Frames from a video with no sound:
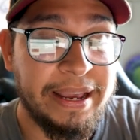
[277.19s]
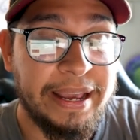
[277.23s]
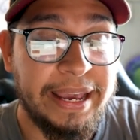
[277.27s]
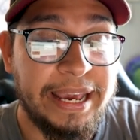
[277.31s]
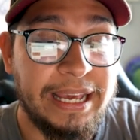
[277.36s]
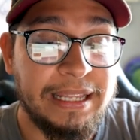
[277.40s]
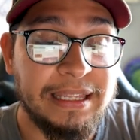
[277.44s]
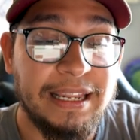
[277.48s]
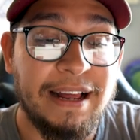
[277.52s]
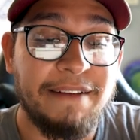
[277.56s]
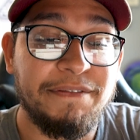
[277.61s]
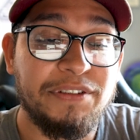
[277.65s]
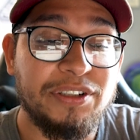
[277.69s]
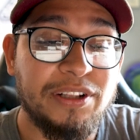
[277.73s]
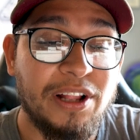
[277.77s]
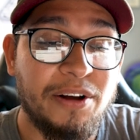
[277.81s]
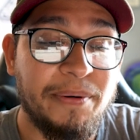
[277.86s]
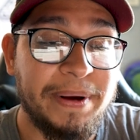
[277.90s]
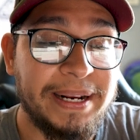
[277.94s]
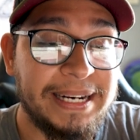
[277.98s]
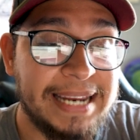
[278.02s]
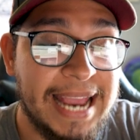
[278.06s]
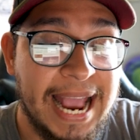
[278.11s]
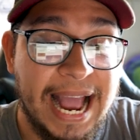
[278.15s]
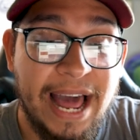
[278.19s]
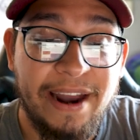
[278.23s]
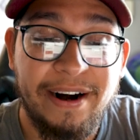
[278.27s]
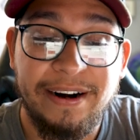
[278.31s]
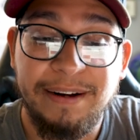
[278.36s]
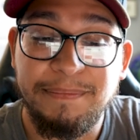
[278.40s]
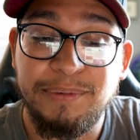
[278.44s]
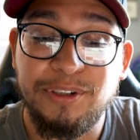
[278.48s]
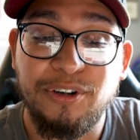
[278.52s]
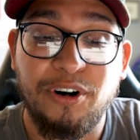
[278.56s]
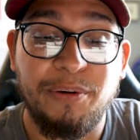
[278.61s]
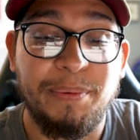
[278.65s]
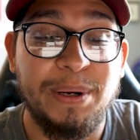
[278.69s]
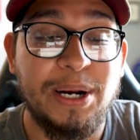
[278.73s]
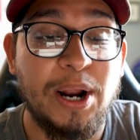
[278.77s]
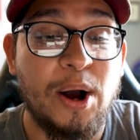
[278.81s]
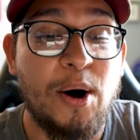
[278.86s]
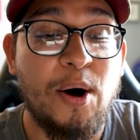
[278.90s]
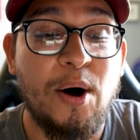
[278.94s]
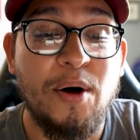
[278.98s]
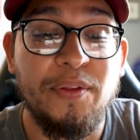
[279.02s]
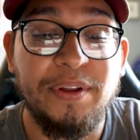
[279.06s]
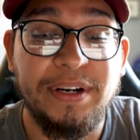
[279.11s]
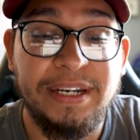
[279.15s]
He loves slowing down and absorbing
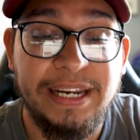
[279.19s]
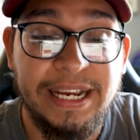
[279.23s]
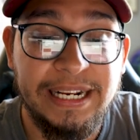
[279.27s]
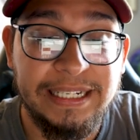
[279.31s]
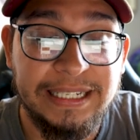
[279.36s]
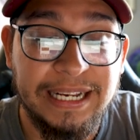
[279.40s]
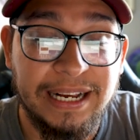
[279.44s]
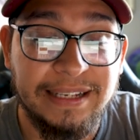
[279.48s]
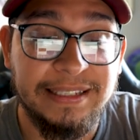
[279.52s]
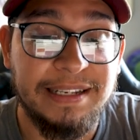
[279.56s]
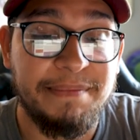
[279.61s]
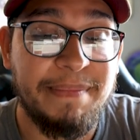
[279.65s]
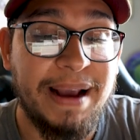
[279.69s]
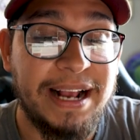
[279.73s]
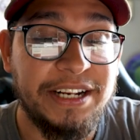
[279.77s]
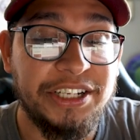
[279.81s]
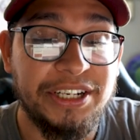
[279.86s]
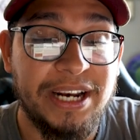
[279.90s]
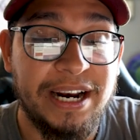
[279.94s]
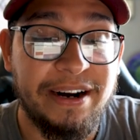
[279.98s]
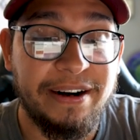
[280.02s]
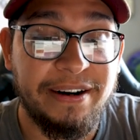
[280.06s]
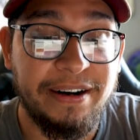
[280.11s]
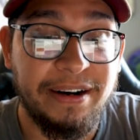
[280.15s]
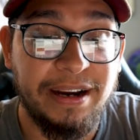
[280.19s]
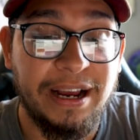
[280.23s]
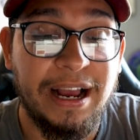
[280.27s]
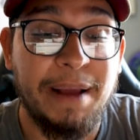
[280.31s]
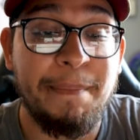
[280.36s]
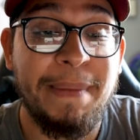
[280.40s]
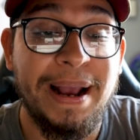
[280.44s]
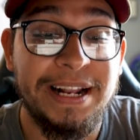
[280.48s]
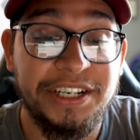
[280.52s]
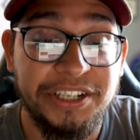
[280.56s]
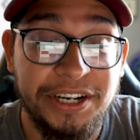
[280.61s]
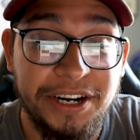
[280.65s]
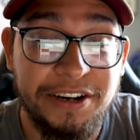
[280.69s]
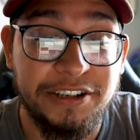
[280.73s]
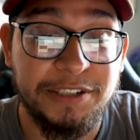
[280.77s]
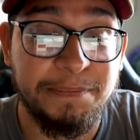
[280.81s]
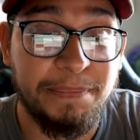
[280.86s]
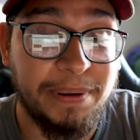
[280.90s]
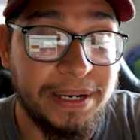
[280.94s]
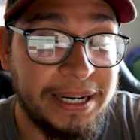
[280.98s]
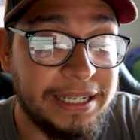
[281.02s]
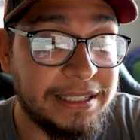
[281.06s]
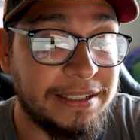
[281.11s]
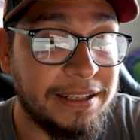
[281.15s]
all the details Imagineers
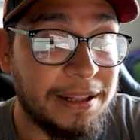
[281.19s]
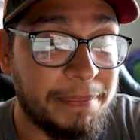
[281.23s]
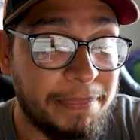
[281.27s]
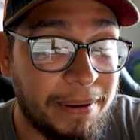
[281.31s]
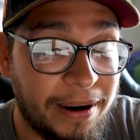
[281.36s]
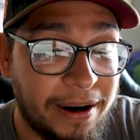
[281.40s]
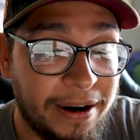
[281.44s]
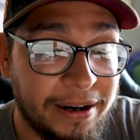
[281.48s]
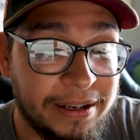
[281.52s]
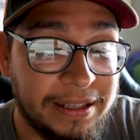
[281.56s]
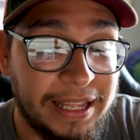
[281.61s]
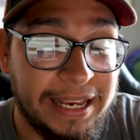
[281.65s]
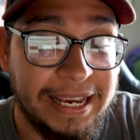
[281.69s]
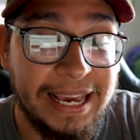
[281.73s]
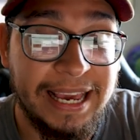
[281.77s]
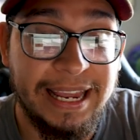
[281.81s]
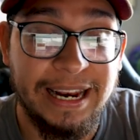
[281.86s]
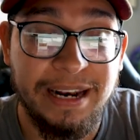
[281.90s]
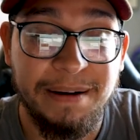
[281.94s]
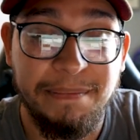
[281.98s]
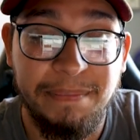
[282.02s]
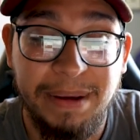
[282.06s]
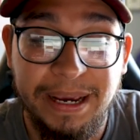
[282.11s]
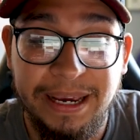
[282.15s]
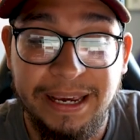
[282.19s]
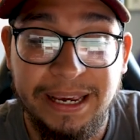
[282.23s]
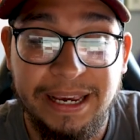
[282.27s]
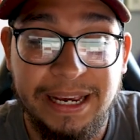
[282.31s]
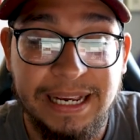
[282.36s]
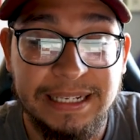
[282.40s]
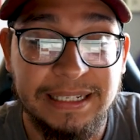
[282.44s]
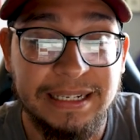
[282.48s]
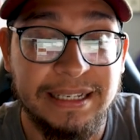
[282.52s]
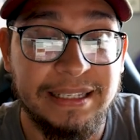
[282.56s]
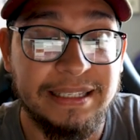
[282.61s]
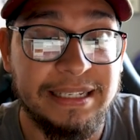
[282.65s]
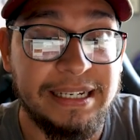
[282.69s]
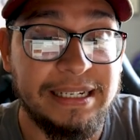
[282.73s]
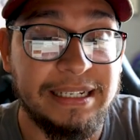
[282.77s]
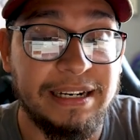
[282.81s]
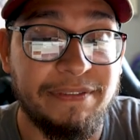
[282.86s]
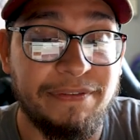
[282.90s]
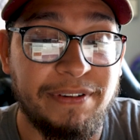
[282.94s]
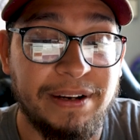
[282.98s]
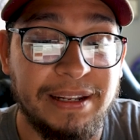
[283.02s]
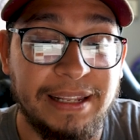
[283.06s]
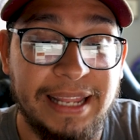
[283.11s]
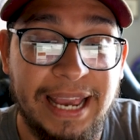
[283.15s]
put into the park, like hidden Mickeys and seeing
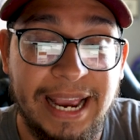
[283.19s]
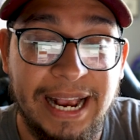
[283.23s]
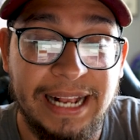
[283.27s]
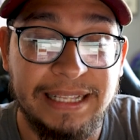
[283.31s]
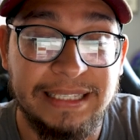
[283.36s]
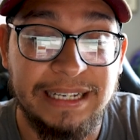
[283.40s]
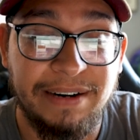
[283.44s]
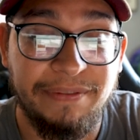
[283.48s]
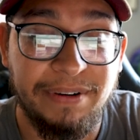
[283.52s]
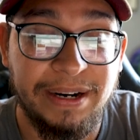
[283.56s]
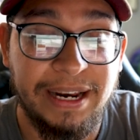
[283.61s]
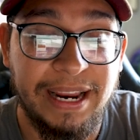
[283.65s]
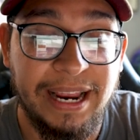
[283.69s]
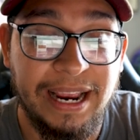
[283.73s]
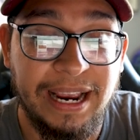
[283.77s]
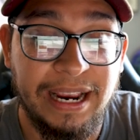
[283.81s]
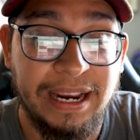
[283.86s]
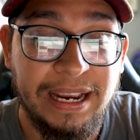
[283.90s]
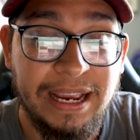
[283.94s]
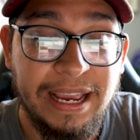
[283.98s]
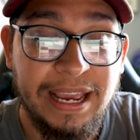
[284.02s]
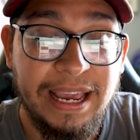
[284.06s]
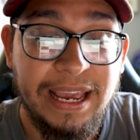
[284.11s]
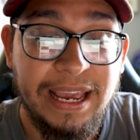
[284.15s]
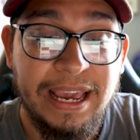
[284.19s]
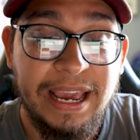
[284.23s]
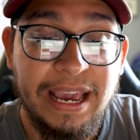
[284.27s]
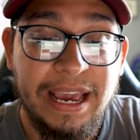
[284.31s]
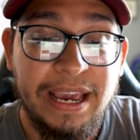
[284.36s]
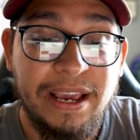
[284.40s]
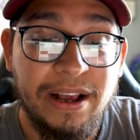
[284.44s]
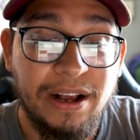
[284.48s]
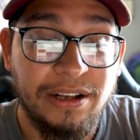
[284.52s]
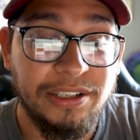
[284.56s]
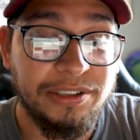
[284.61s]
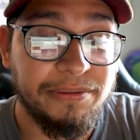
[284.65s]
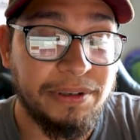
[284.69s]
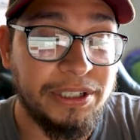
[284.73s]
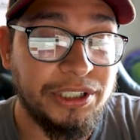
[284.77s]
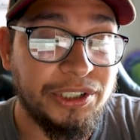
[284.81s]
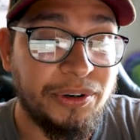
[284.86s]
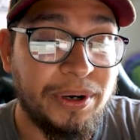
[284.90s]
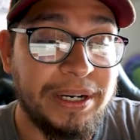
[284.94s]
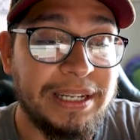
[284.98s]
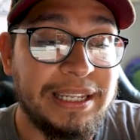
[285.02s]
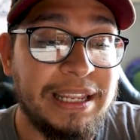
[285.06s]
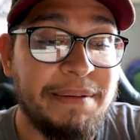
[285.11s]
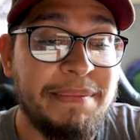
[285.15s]
different lands every day. He also
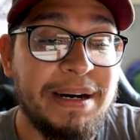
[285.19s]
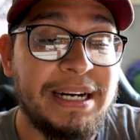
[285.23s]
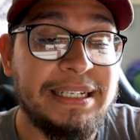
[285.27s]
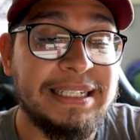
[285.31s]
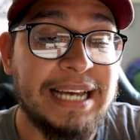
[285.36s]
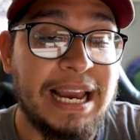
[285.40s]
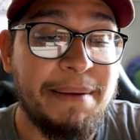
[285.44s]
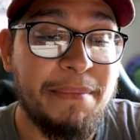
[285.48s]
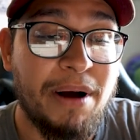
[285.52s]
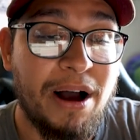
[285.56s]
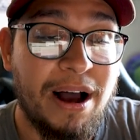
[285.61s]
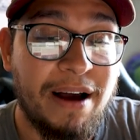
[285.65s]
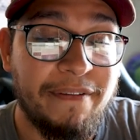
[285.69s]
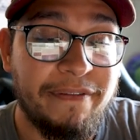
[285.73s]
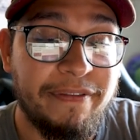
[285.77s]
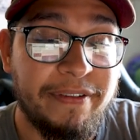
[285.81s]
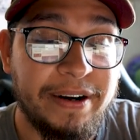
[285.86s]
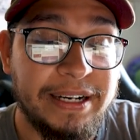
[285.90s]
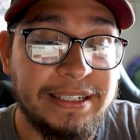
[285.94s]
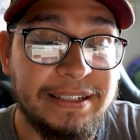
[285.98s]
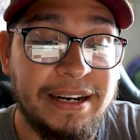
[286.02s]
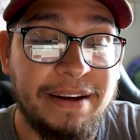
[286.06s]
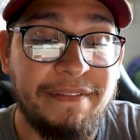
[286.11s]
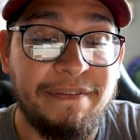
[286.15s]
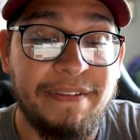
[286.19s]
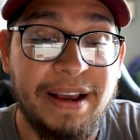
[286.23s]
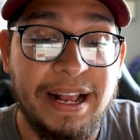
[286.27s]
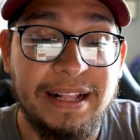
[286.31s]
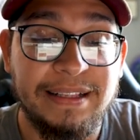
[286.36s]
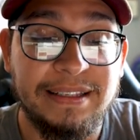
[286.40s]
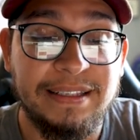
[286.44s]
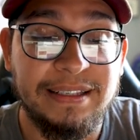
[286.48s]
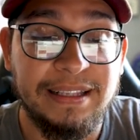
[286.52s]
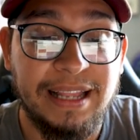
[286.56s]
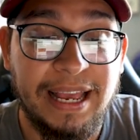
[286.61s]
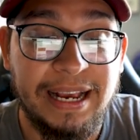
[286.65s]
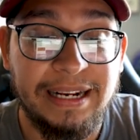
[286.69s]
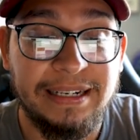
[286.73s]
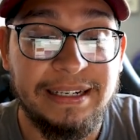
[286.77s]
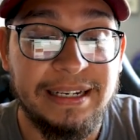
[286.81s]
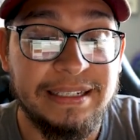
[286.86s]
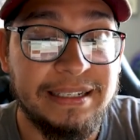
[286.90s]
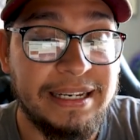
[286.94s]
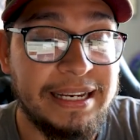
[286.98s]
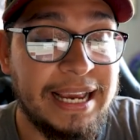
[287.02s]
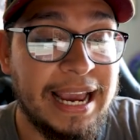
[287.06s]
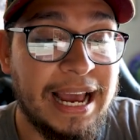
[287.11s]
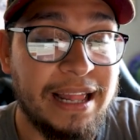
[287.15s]
enjoyed limited time offerings and events like
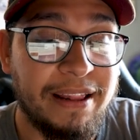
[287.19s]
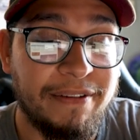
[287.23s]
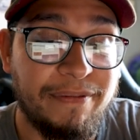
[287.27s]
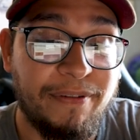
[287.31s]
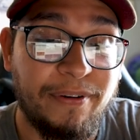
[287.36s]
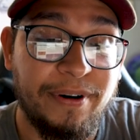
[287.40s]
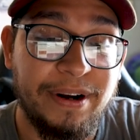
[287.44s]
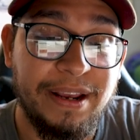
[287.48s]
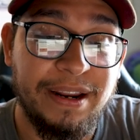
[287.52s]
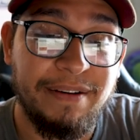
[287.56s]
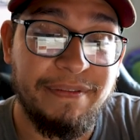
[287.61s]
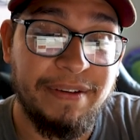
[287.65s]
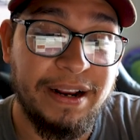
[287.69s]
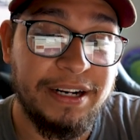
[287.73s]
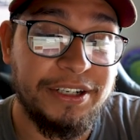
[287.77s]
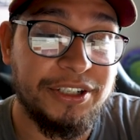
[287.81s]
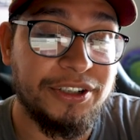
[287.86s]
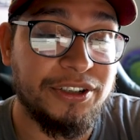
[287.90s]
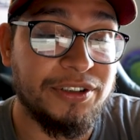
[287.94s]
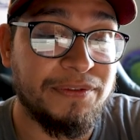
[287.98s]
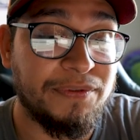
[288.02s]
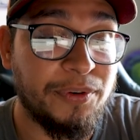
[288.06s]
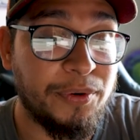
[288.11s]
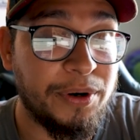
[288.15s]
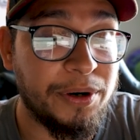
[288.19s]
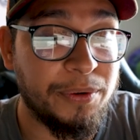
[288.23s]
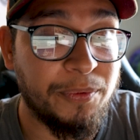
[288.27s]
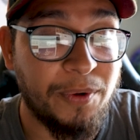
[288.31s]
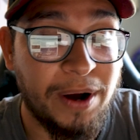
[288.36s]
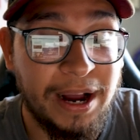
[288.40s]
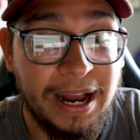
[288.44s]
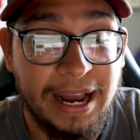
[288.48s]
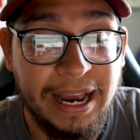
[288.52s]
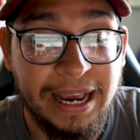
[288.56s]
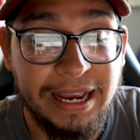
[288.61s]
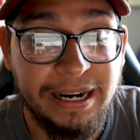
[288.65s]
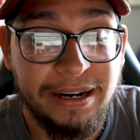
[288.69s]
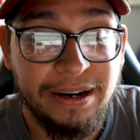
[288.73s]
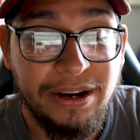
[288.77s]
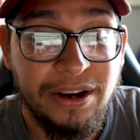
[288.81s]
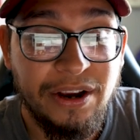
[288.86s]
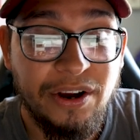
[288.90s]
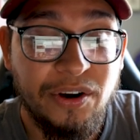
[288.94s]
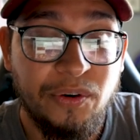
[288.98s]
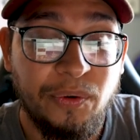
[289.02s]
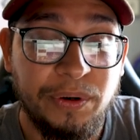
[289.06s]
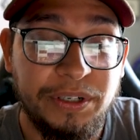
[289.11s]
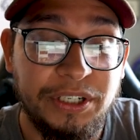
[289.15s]
Disney California Adventures Food and Wine,
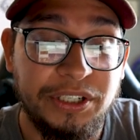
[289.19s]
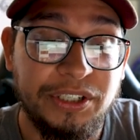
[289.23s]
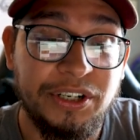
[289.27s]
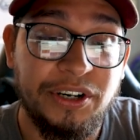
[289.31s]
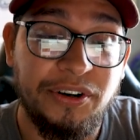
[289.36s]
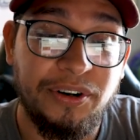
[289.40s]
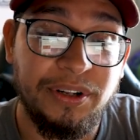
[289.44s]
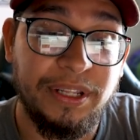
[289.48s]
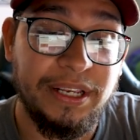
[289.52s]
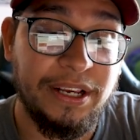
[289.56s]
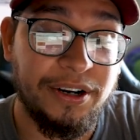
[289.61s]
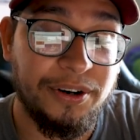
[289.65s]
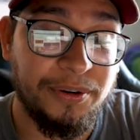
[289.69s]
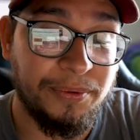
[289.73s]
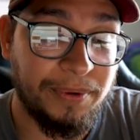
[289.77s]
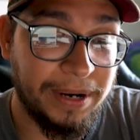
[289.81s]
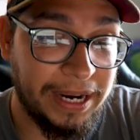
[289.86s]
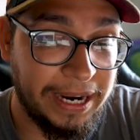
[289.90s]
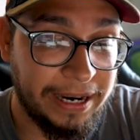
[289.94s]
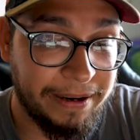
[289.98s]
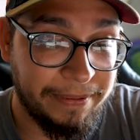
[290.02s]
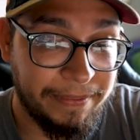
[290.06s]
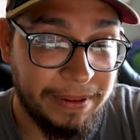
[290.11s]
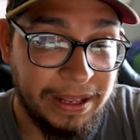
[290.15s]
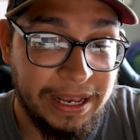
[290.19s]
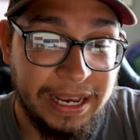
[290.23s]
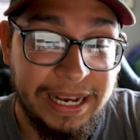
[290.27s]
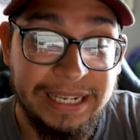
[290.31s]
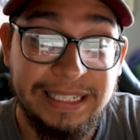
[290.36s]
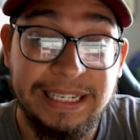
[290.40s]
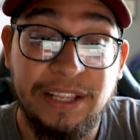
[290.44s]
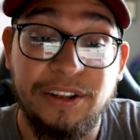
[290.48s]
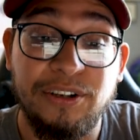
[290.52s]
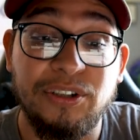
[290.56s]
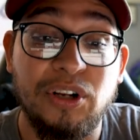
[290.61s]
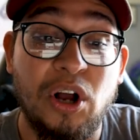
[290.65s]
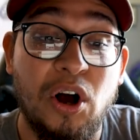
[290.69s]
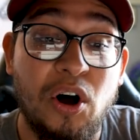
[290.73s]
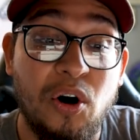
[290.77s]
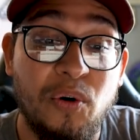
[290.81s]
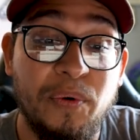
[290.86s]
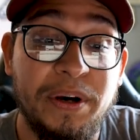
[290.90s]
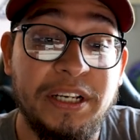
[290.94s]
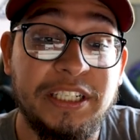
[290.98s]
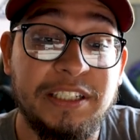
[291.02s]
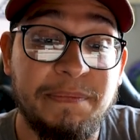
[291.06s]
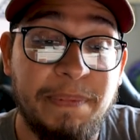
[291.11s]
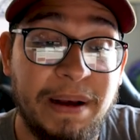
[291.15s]
which is currently underway. He said there's
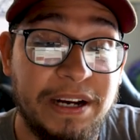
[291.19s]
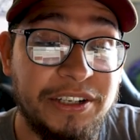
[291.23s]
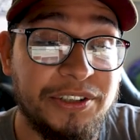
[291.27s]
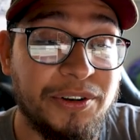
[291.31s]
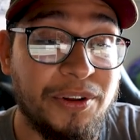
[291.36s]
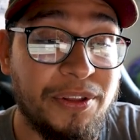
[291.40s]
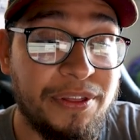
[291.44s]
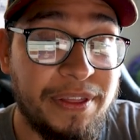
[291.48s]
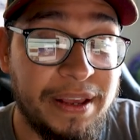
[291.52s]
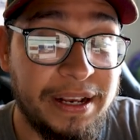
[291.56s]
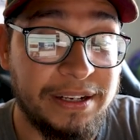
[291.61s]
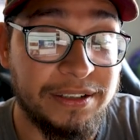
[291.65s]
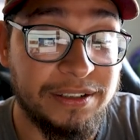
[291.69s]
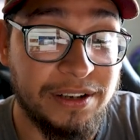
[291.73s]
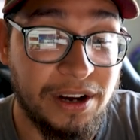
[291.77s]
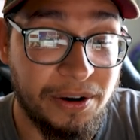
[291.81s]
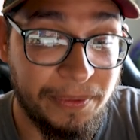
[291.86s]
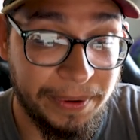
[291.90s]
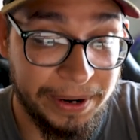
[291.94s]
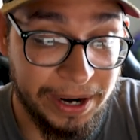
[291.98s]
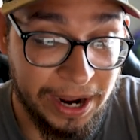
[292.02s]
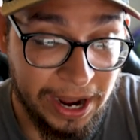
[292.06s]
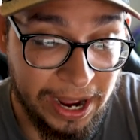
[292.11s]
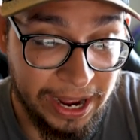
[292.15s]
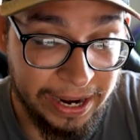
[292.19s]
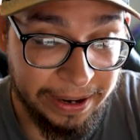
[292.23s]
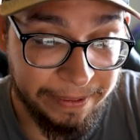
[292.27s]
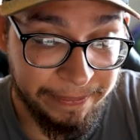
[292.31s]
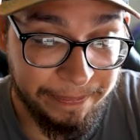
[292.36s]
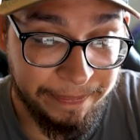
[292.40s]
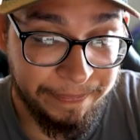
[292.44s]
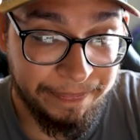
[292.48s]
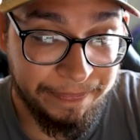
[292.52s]
always special things going on.